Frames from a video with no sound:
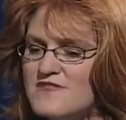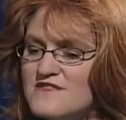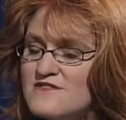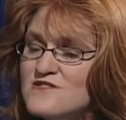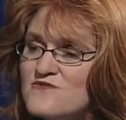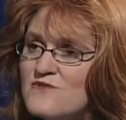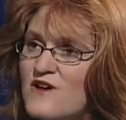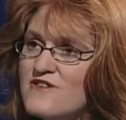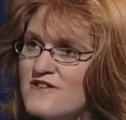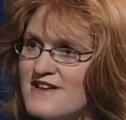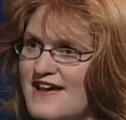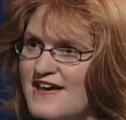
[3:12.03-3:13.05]
in the Stormwater
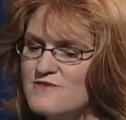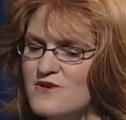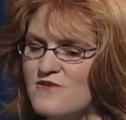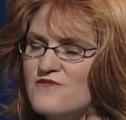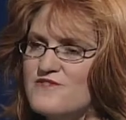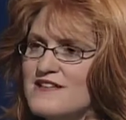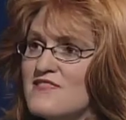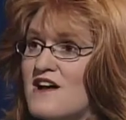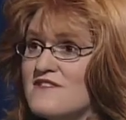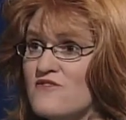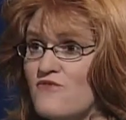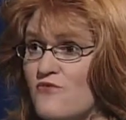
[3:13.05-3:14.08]
Academy, we've done
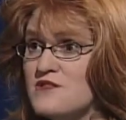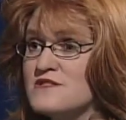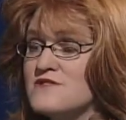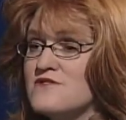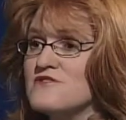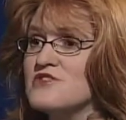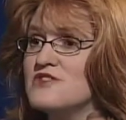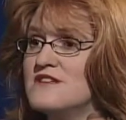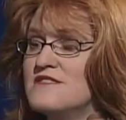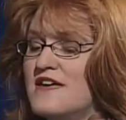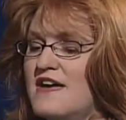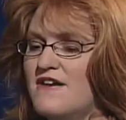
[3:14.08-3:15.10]
lots of research in
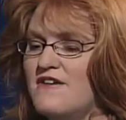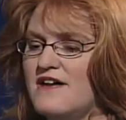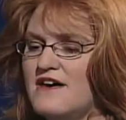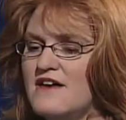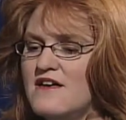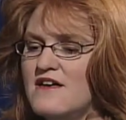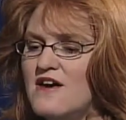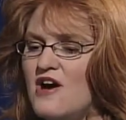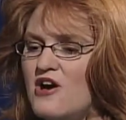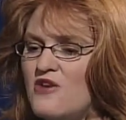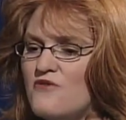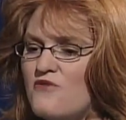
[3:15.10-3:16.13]
the area
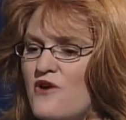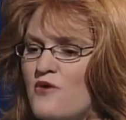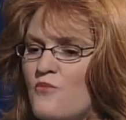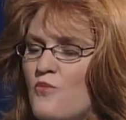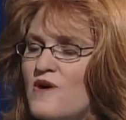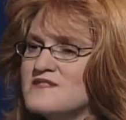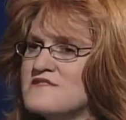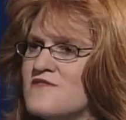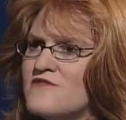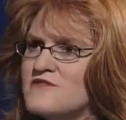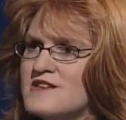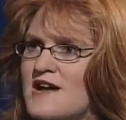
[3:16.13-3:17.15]
of um, what
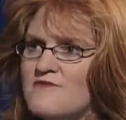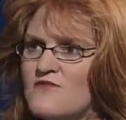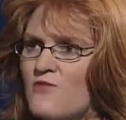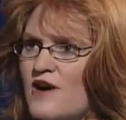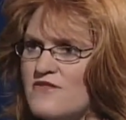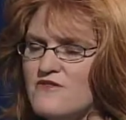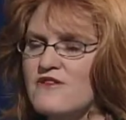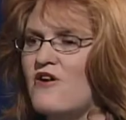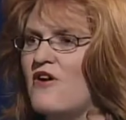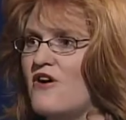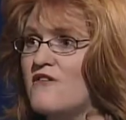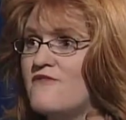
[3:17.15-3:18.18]
different types of water
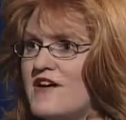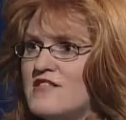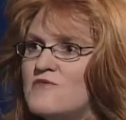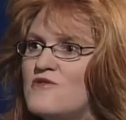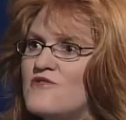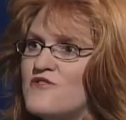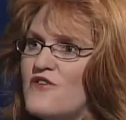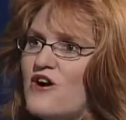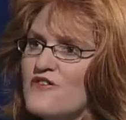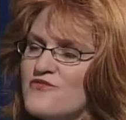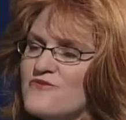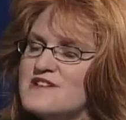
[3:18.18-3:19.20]
are available. There are
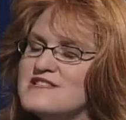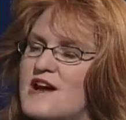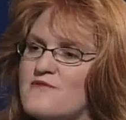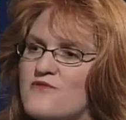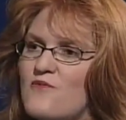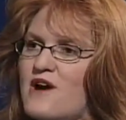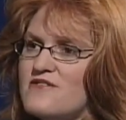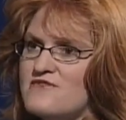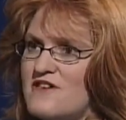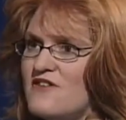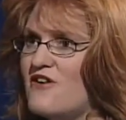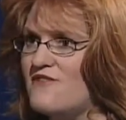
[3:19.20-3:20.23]
three types of water
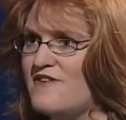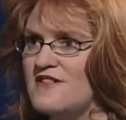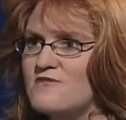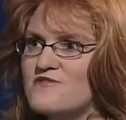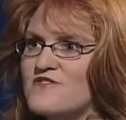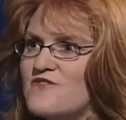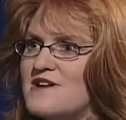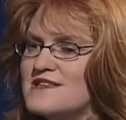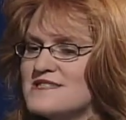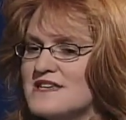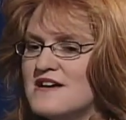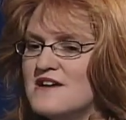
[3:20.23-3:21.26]
that are available to us.